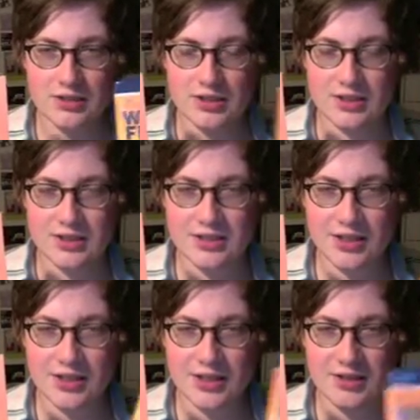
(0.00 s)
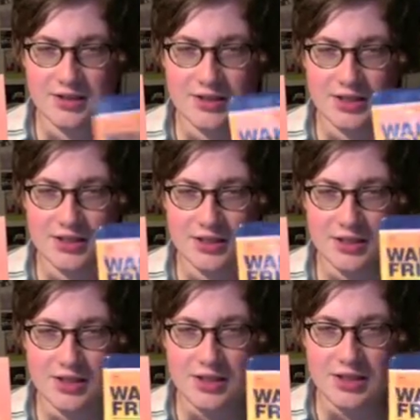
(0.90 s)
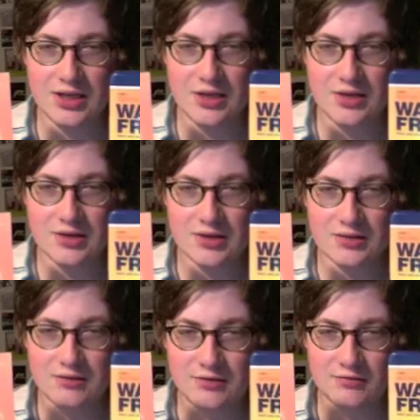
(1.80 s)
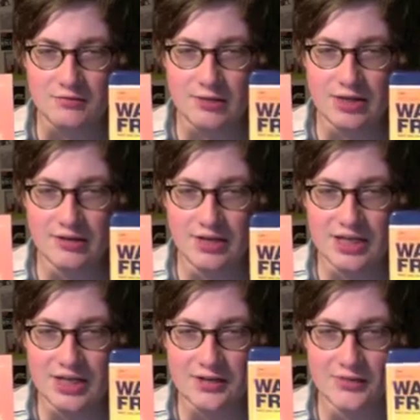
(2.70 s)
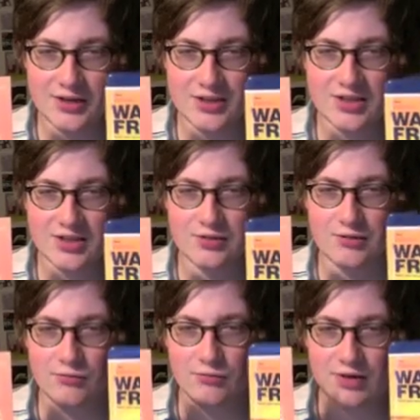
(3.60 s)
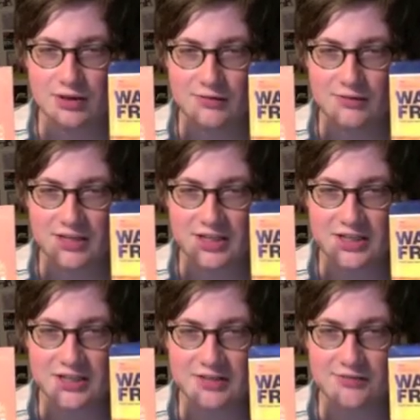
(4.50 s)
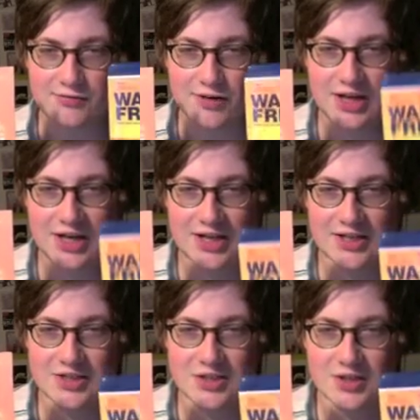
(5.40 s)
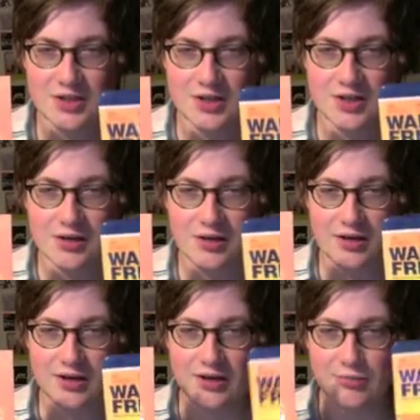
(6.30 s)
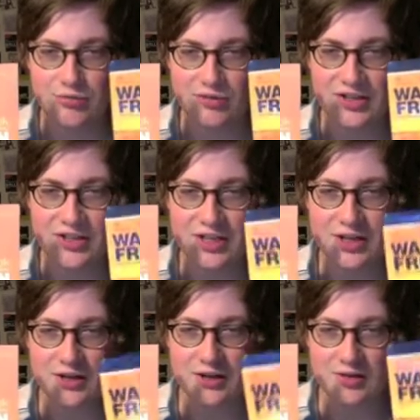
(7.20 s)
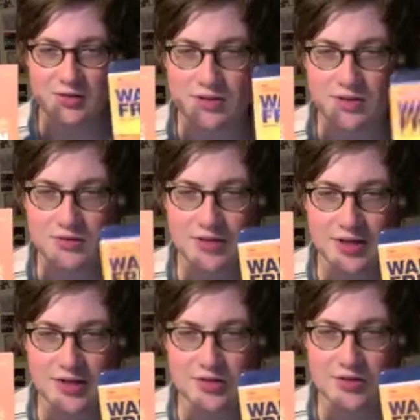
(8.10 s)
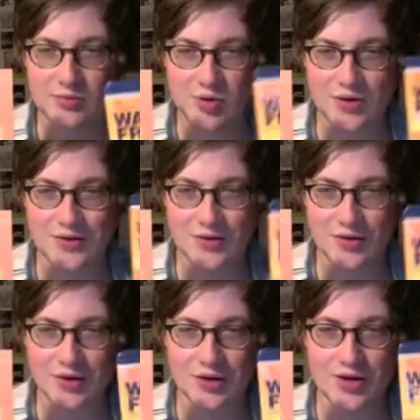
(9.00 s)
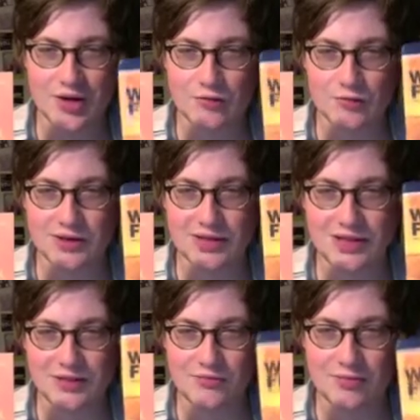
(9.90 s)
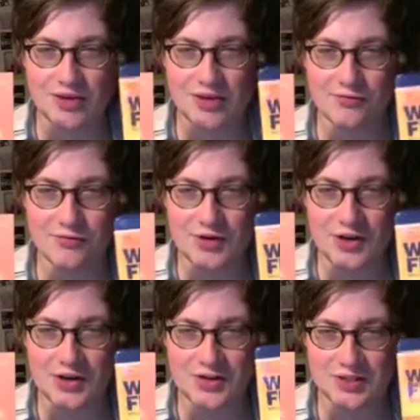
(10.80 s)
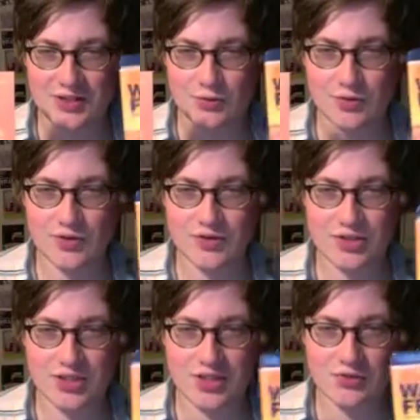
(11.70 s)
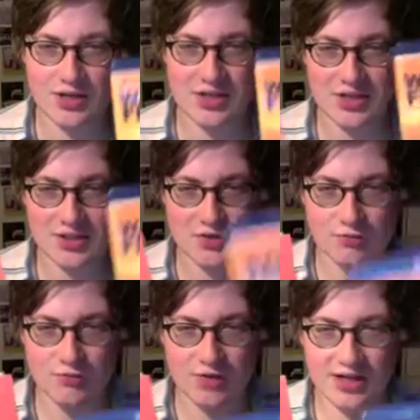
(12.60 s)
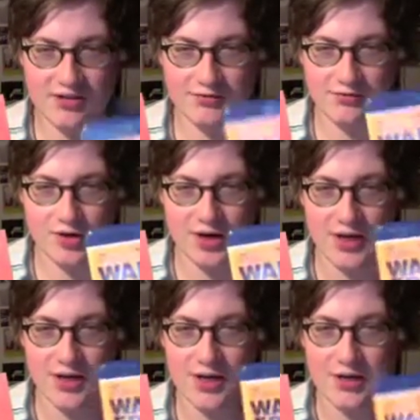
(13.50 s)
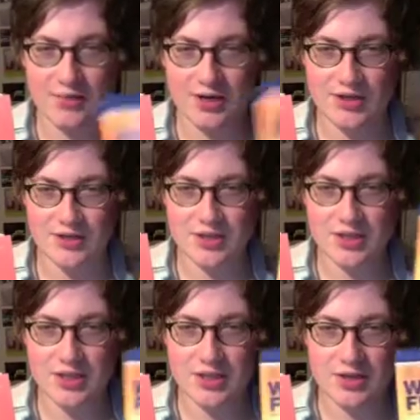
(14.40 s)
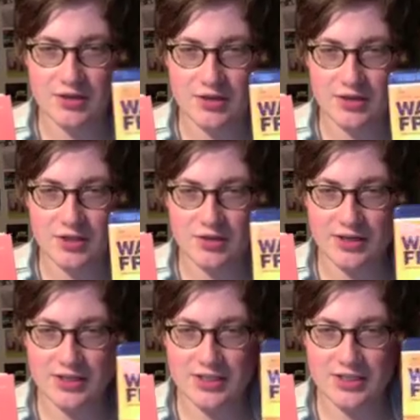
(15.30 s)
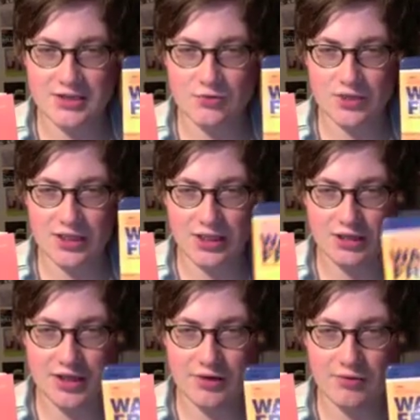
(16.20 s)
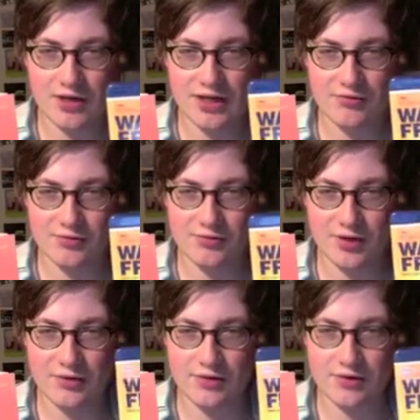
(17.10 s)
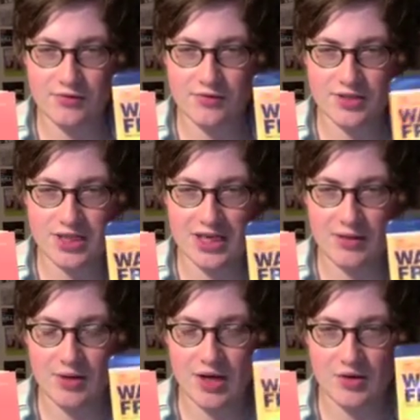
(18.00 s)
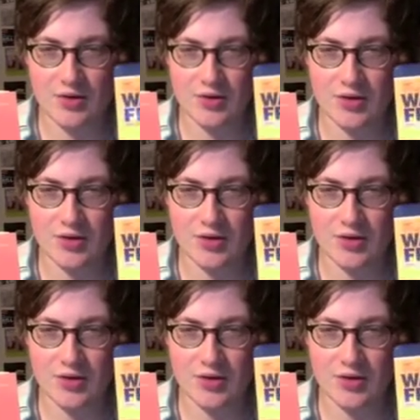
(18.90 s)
It's like the it's like the Weird Al Yankovic song "Genius in France," like unappreciated in own country, but like really loved by the French. It's one of those situations of wake in fright because Australians didn't really like Wake in Fright when it first came out,